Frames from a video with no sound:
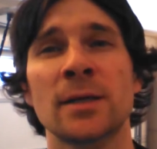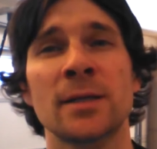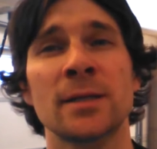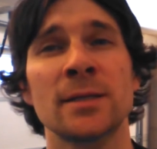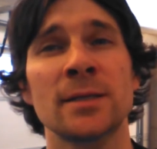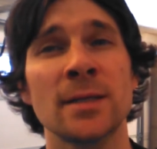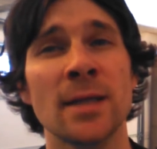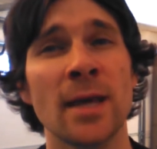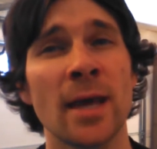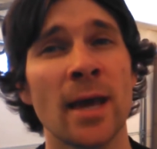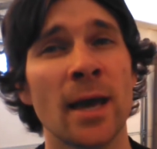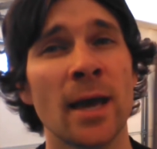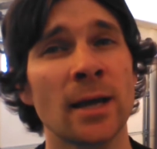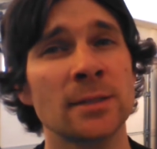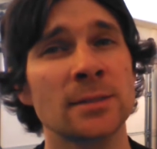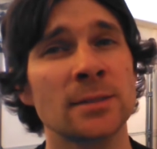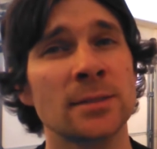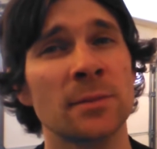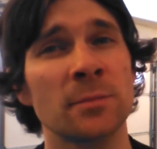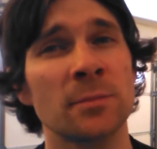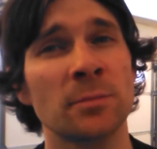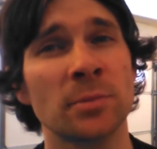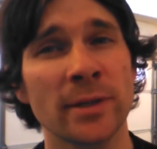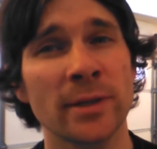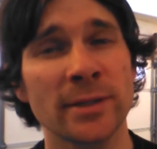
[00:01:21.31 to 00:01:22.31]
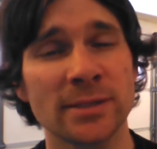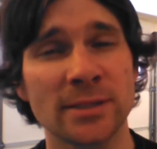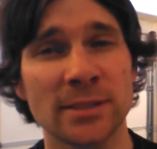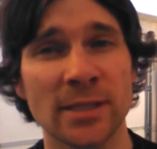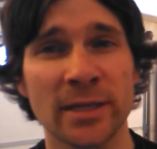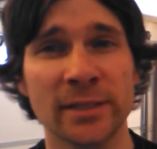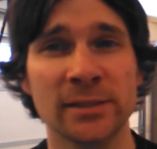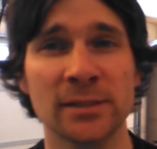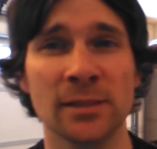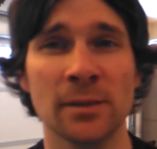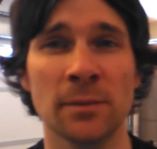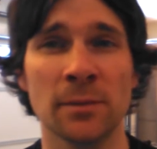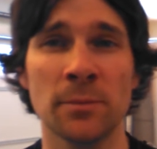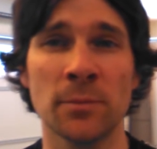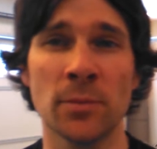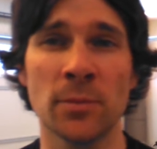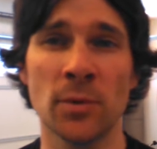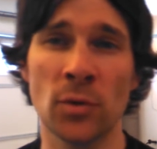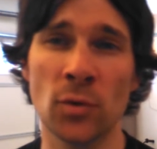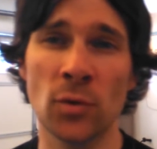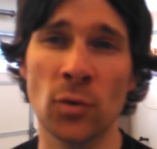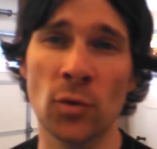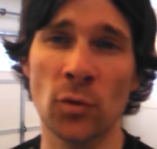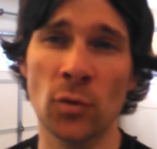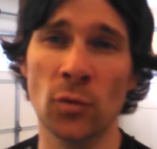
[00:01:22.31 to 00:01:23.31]
the Kinect and PlayStation
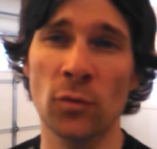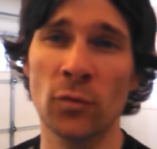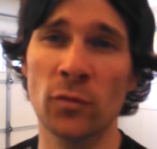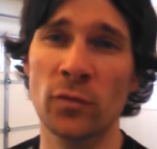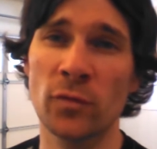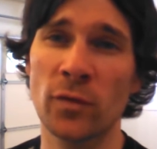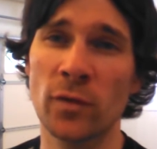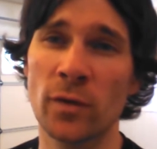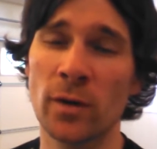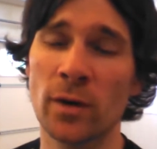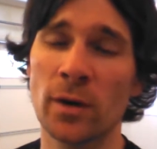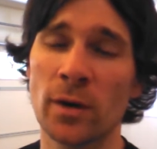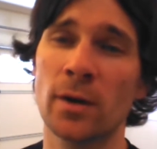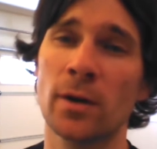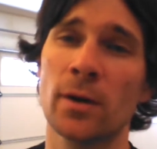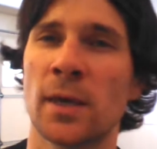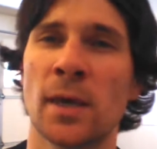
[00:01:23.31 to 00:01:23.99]
Move,